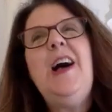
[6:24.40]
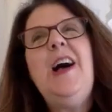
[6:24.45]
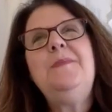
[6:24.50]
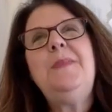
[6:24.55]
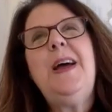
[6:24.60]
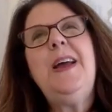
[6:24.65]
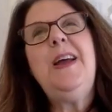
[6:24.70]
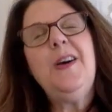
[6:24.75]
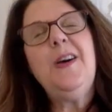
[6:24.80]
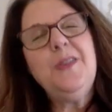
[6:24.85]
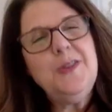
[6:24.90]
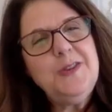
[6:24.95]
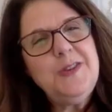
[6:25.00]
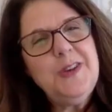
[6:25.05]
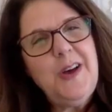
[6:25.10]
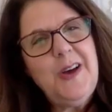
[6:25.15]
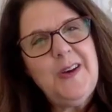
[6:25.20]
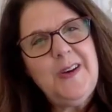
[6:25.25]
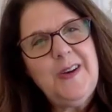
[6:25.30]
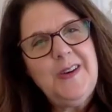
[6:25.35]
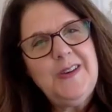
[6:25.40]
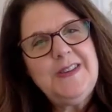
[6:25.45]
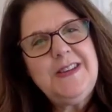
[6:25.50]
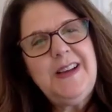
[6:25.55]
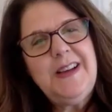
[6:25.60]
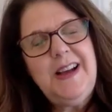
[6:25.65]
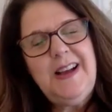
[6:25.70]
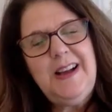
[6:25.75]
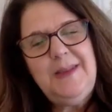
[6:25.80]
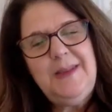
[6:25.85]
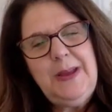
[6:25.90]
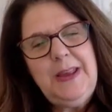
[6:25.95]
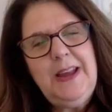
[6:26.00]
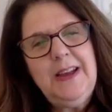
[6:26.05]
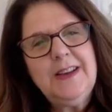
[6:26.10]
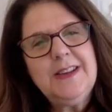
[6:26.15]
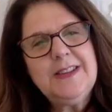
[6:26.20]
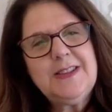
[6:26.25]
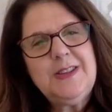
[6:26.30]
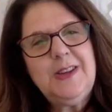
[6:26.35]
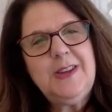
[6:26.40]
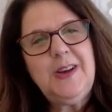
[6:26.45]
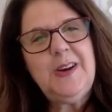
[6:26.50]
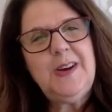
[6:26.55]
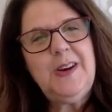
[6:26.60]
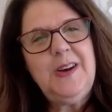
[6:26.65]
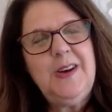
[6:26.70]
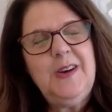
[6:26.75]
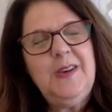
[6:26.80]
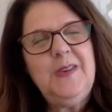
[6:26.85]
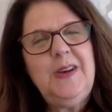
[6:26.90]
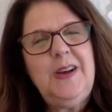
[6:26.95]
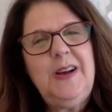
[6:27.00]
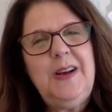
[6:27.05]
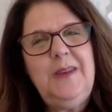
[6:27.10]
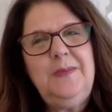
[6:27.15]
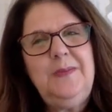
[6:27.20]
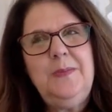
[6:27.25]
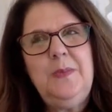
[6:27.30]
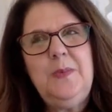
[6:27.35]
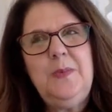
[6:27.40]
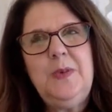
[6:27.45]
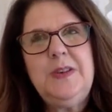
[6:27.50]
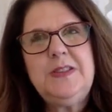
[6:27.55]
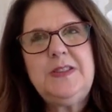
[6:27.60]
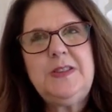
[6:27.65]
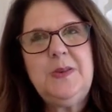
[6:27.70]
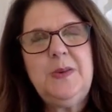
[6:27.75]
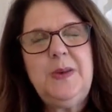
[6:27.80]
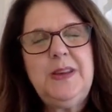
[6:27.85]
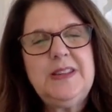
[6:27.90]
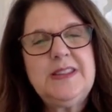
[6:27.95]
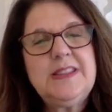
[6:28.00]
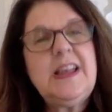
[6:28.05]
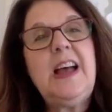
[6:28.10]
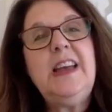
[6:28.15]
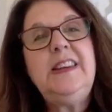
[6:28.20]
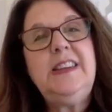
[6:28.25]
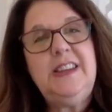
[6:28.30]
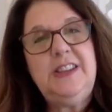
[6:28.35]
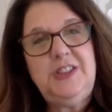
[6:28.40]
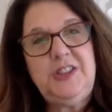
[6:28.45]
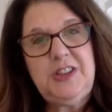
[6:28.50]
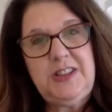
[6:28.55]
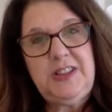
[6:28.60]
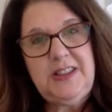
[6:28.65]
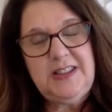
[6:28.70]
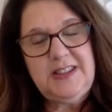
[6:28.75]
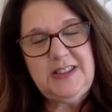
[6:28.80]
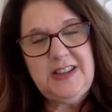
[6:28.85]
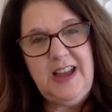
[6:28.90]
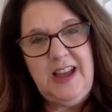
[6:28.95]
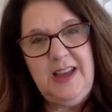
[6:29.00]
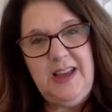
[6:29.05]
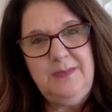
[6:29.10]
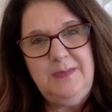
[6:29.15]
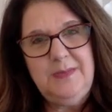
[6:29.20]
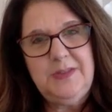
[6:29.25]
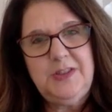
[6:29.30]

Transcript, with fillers: And my other daughter, uh, my youngest daughter, um, was doing signage at the time.